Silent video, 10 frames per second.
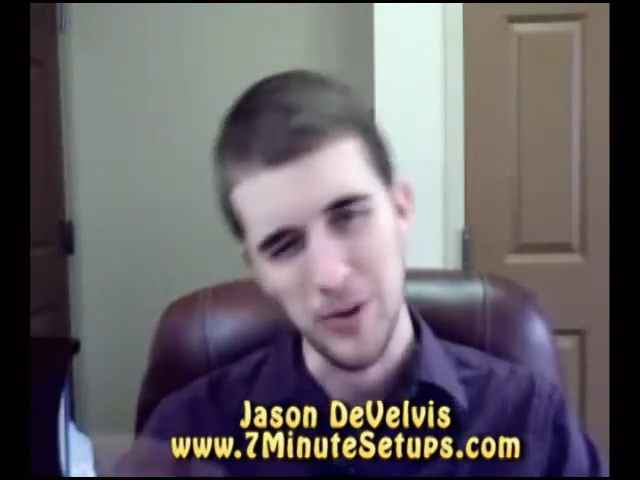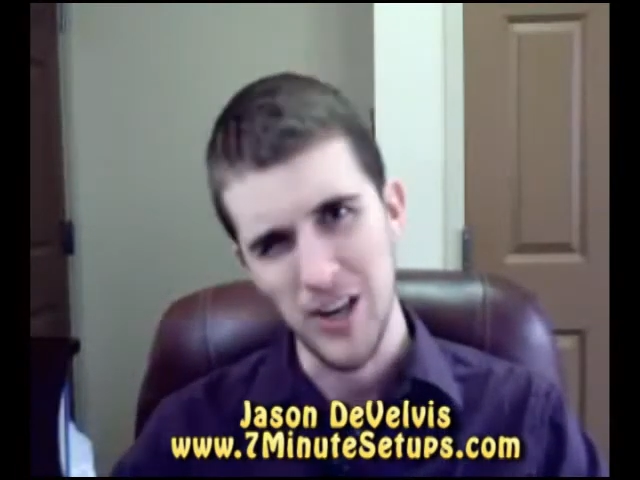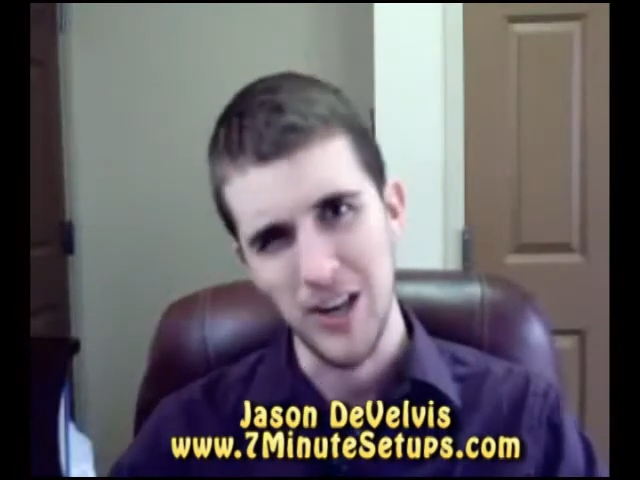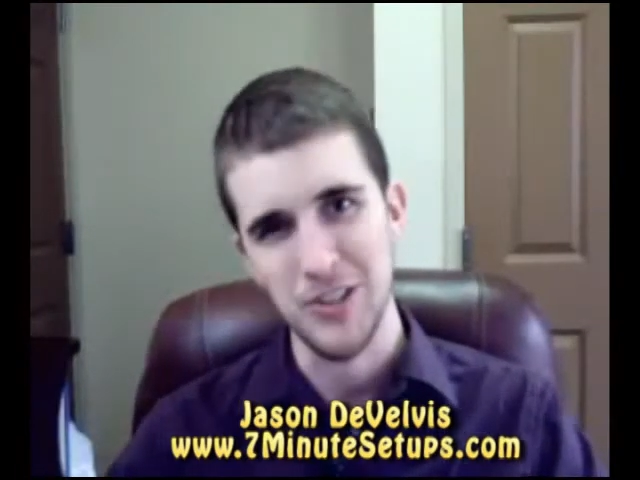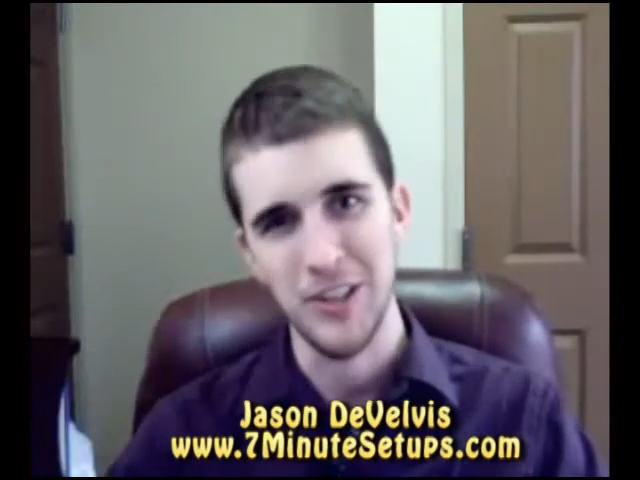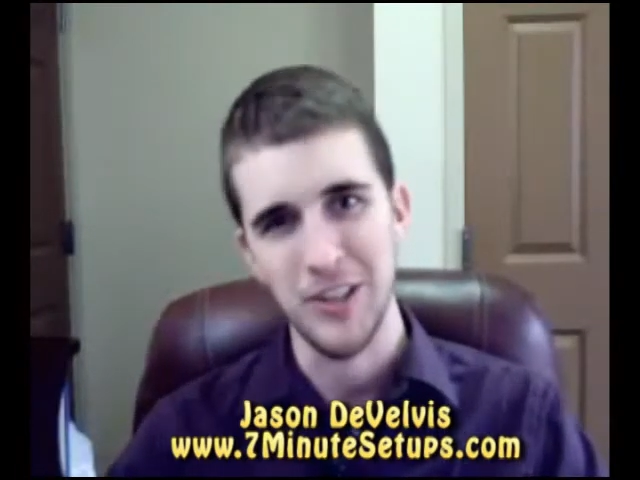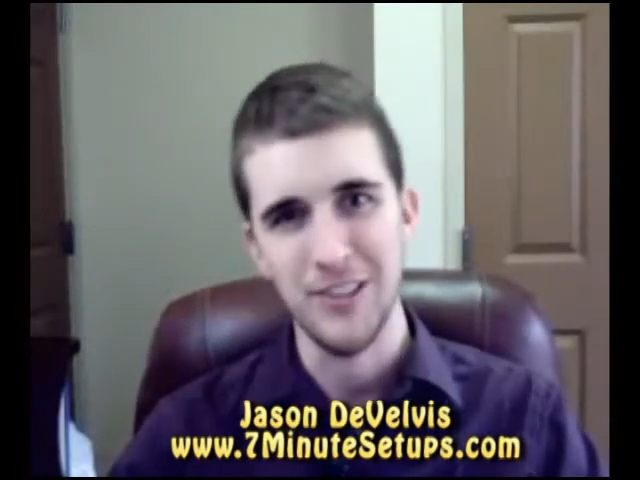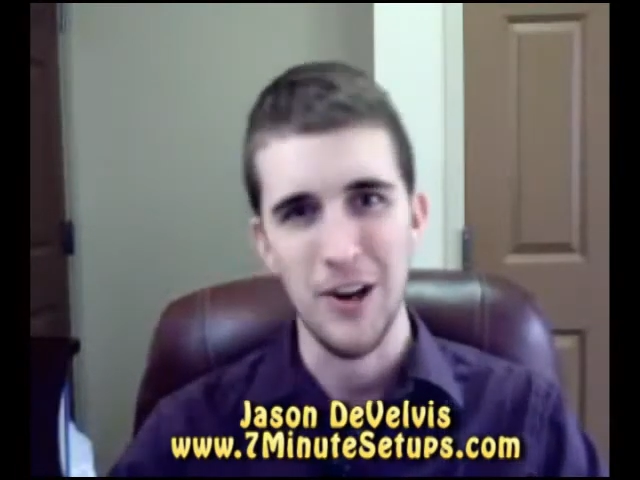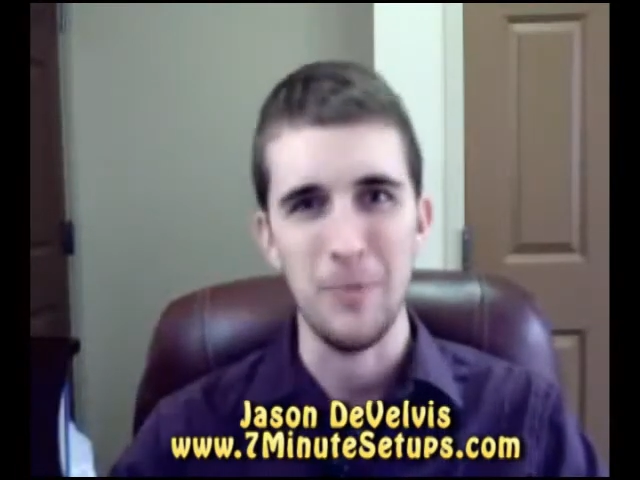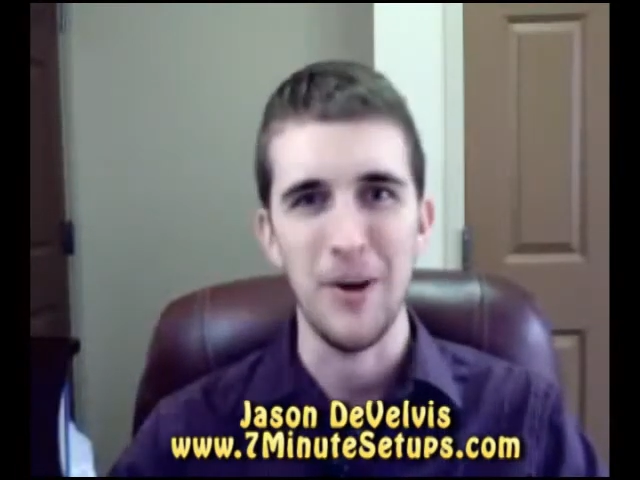which I actually
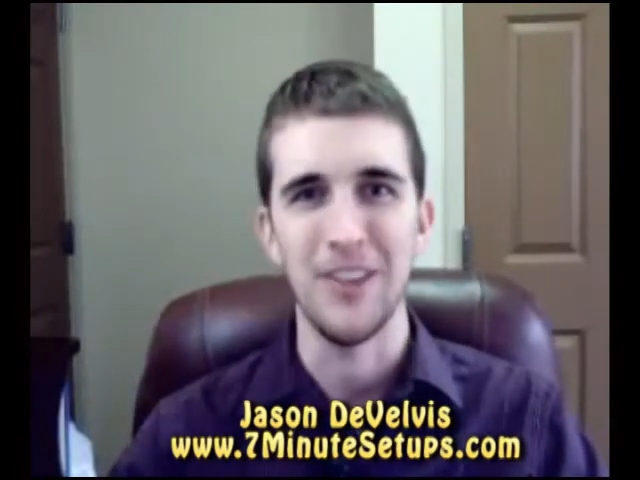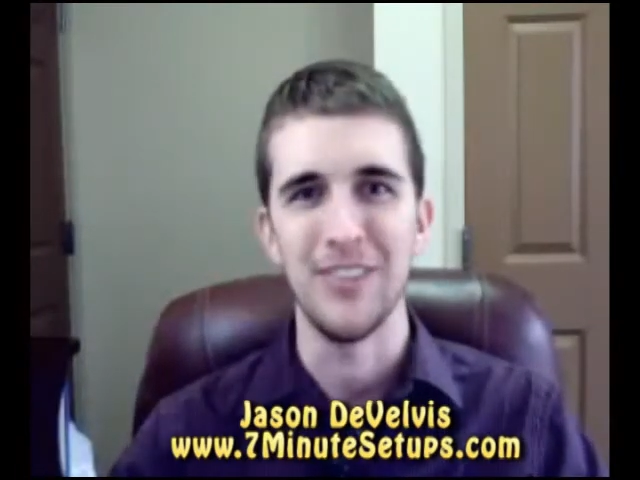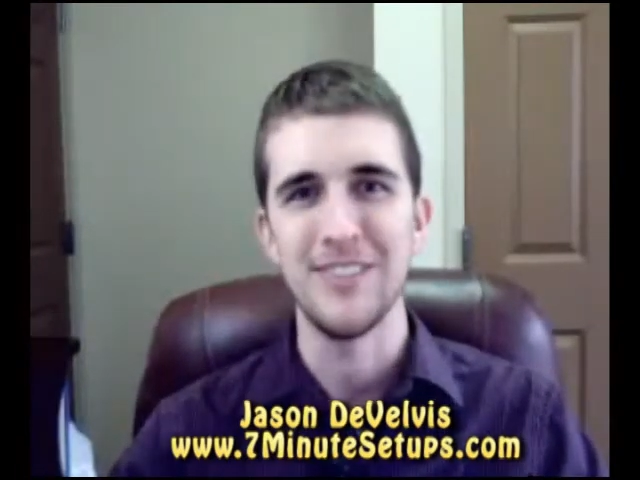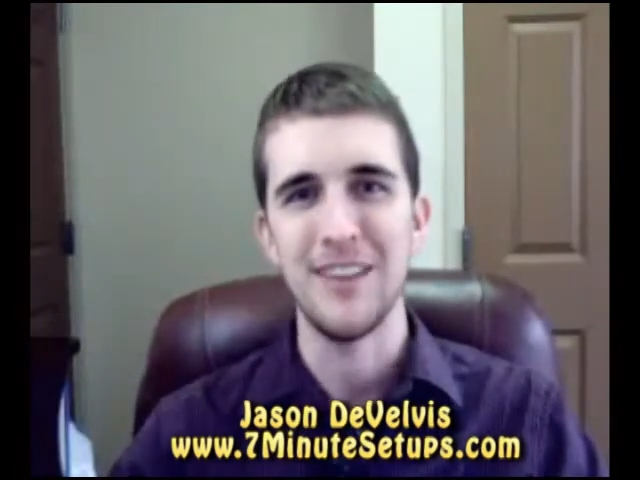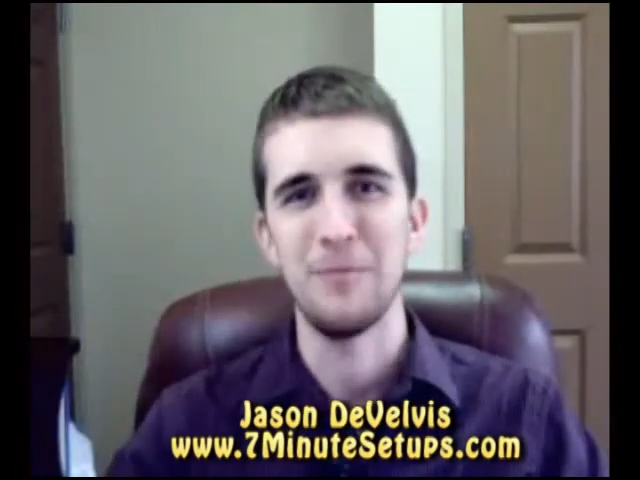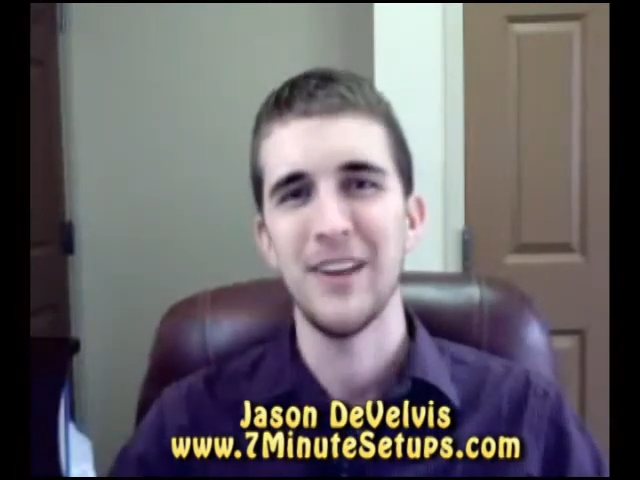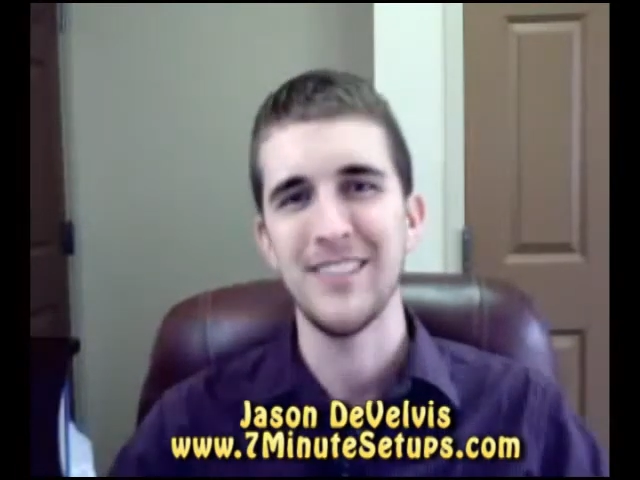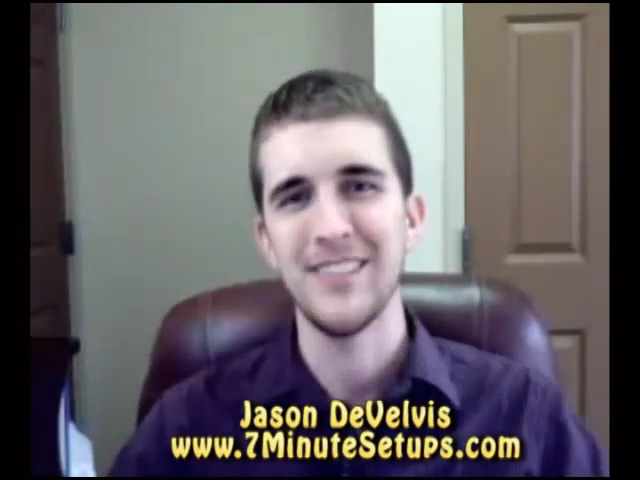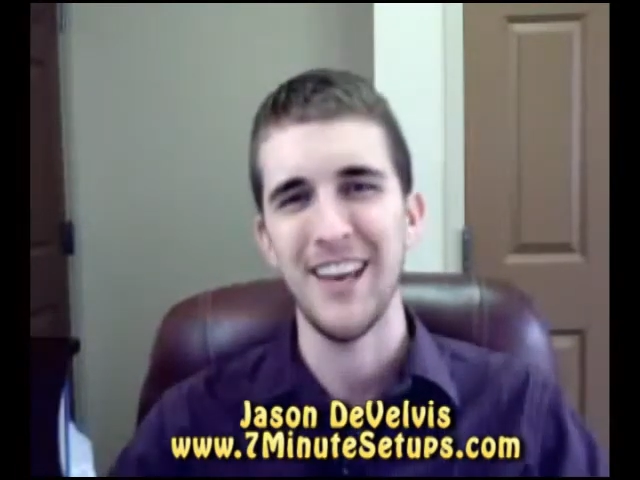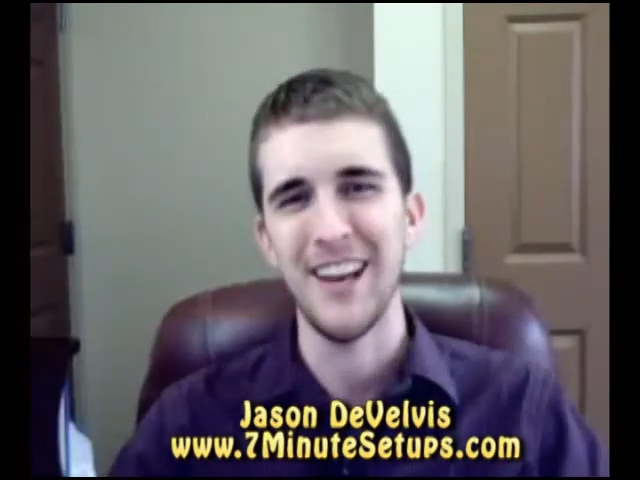talk about in 7
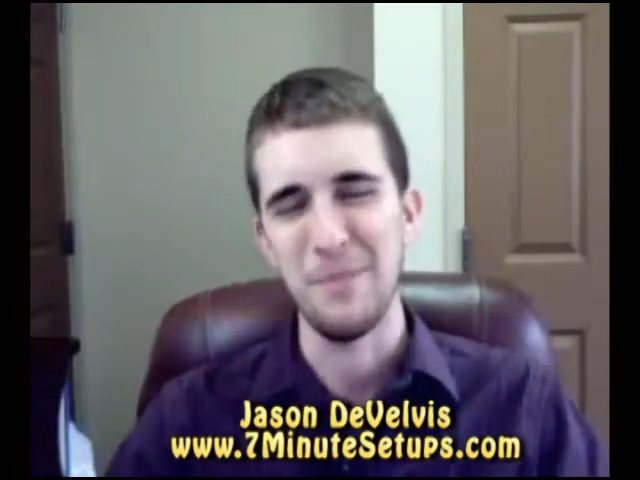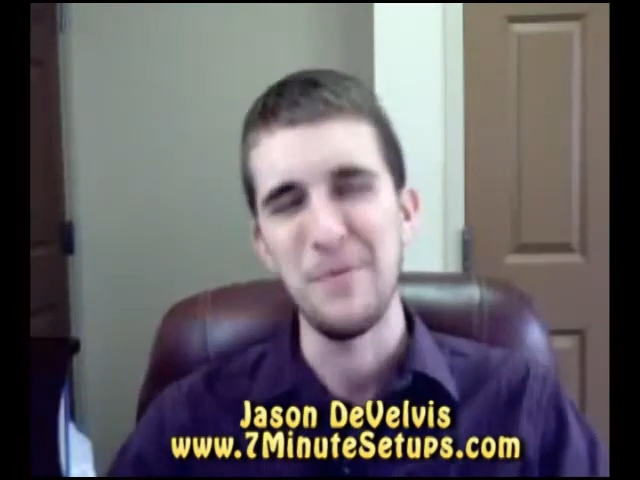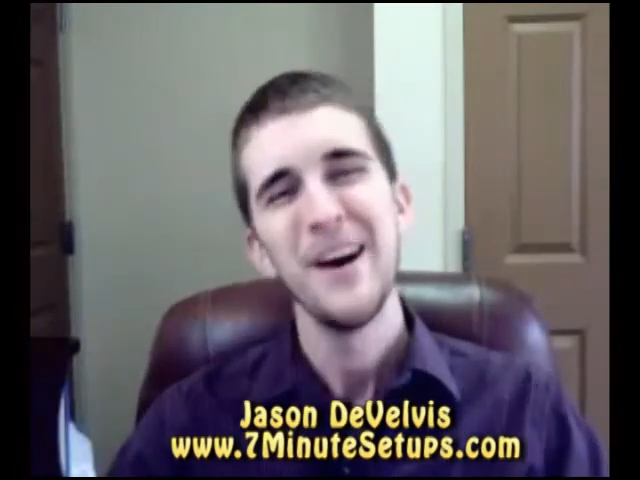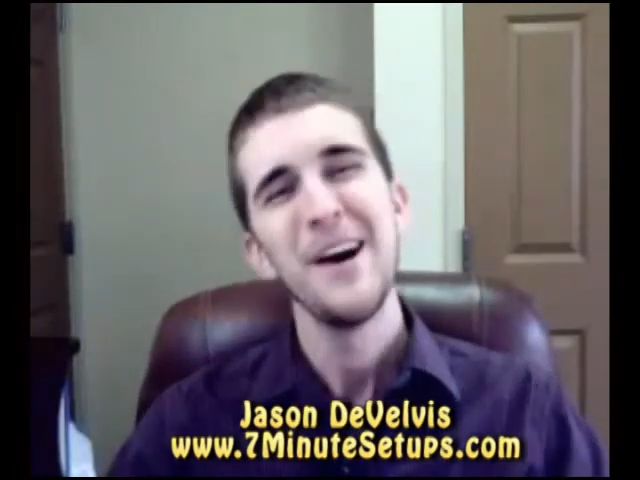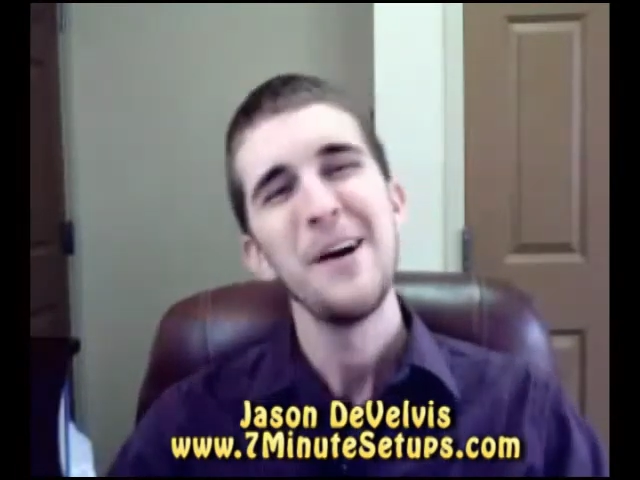minutes setup.